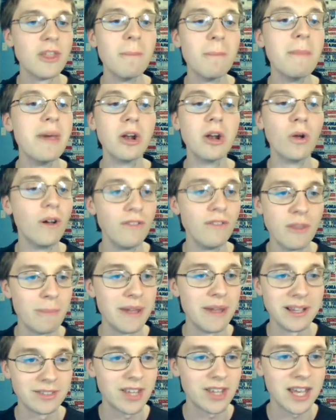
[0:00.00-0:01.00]
middle of the
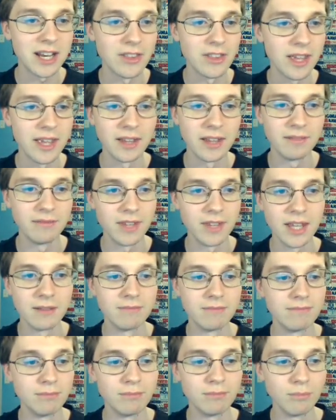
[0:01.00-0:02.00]
Big Ten
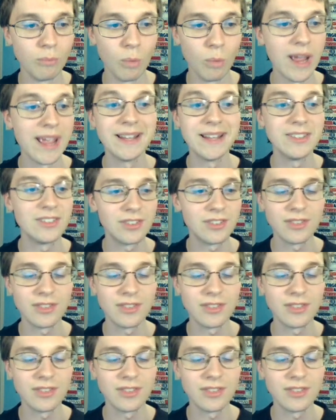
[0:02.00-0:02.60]
in wins.